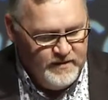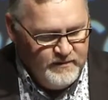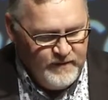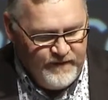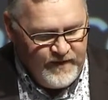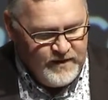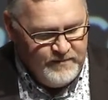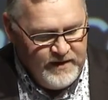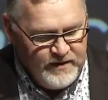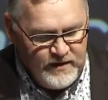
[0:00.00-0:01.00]
But
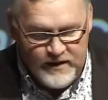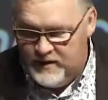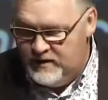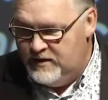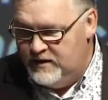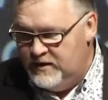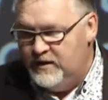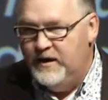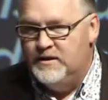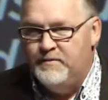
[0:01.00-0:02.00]
fundamentally,
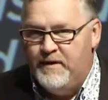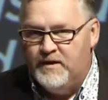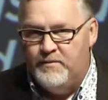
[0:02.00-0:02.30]
it's about the